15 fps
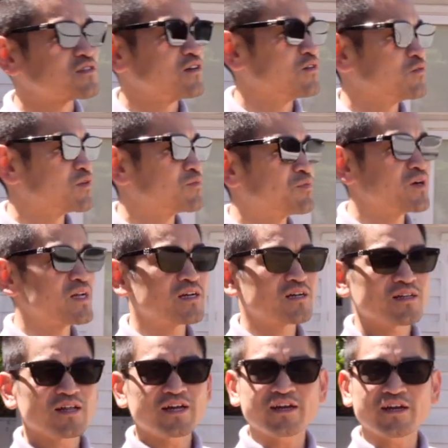So we're
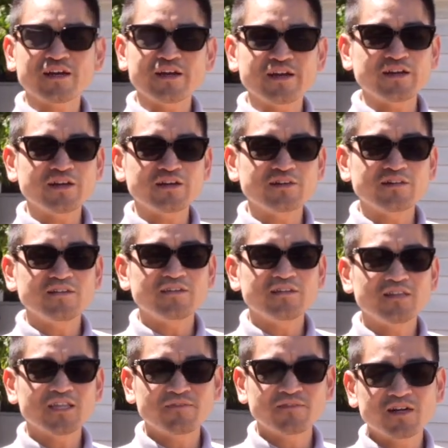putting like a
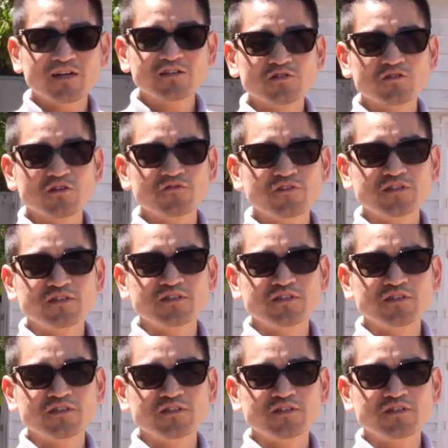1,100 square